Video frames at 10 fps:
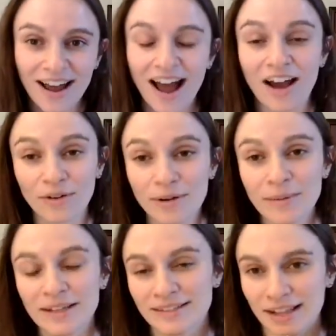How do I
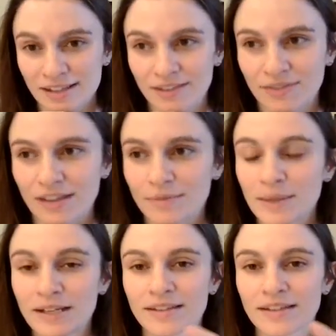make sense of this?
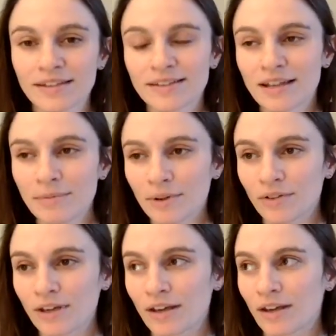Because this is
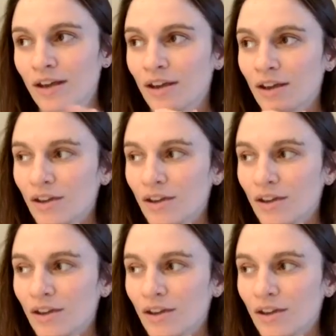typically,